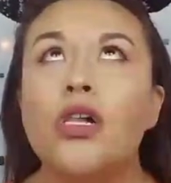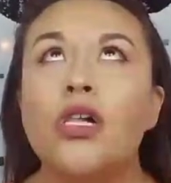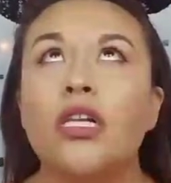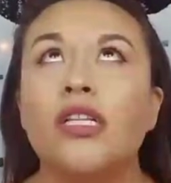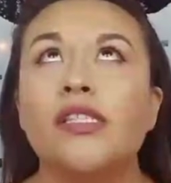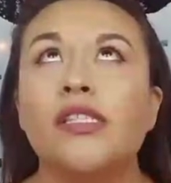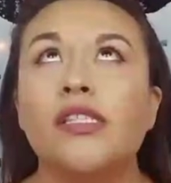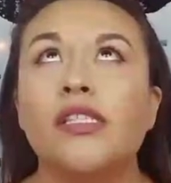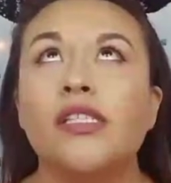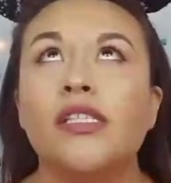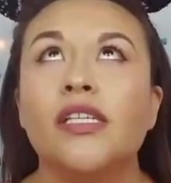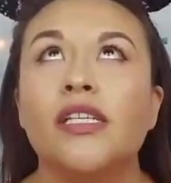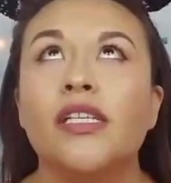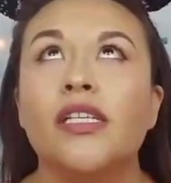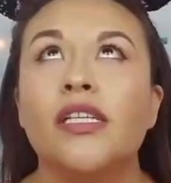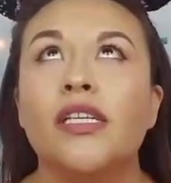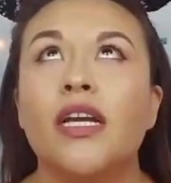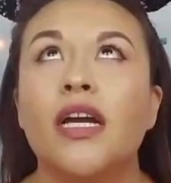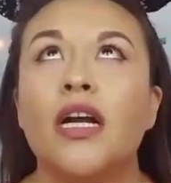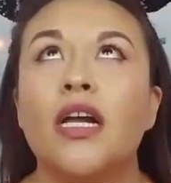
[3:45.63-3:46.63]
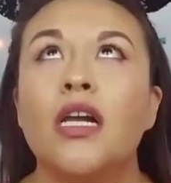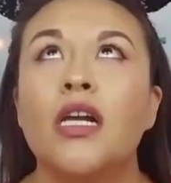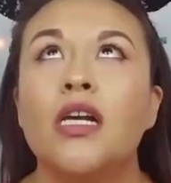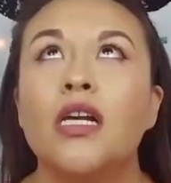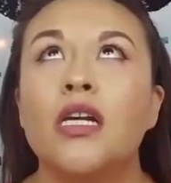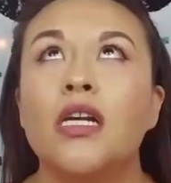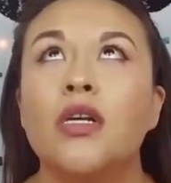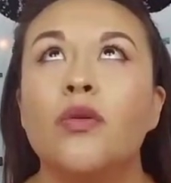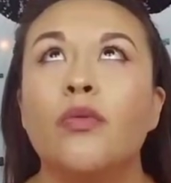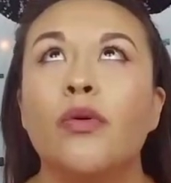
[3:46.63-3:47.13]
let's see,
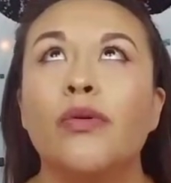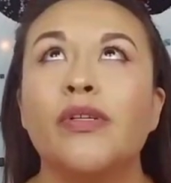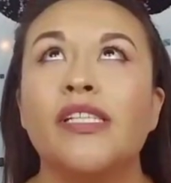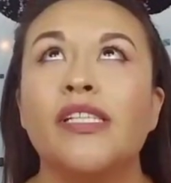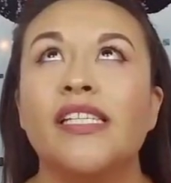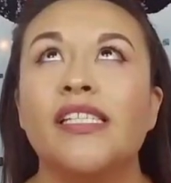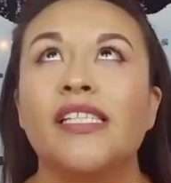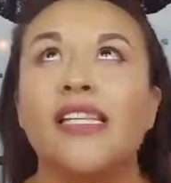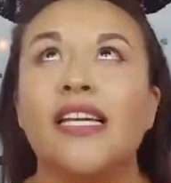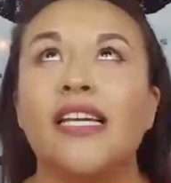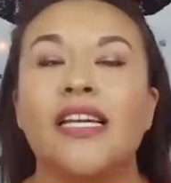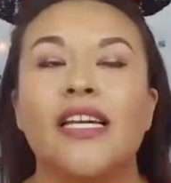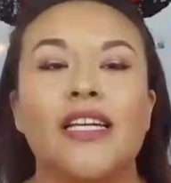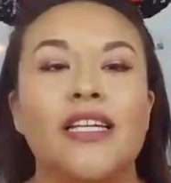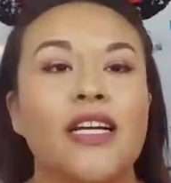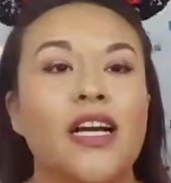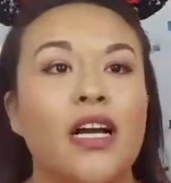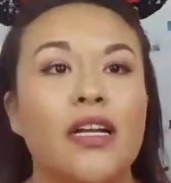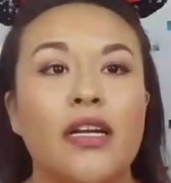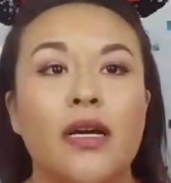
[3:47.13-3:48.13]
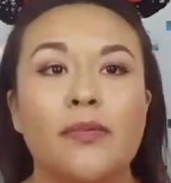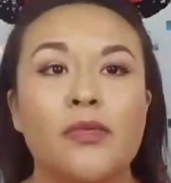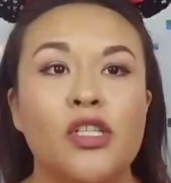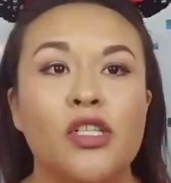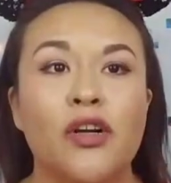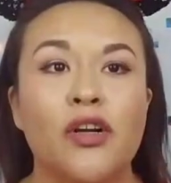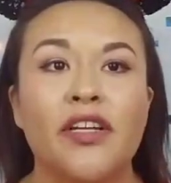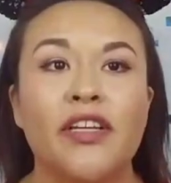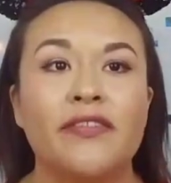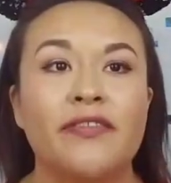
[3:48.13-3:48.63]
what was I saying? And I'm
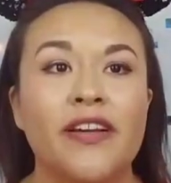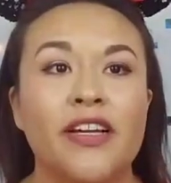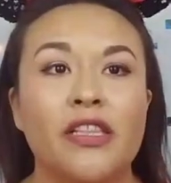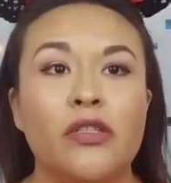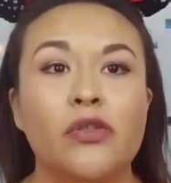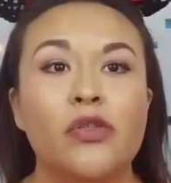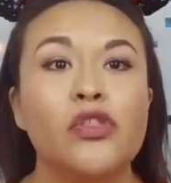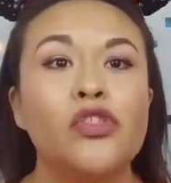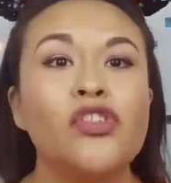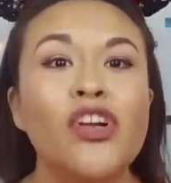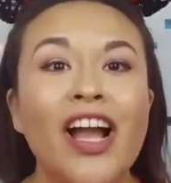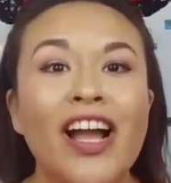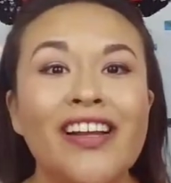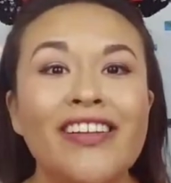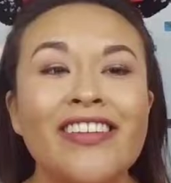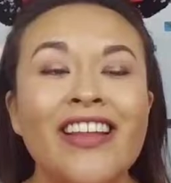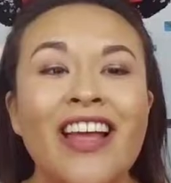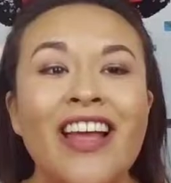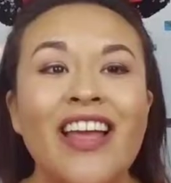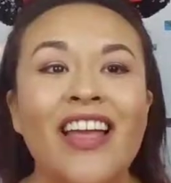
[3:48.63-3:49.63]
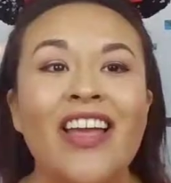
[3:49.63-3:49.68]
sorry if I lose track.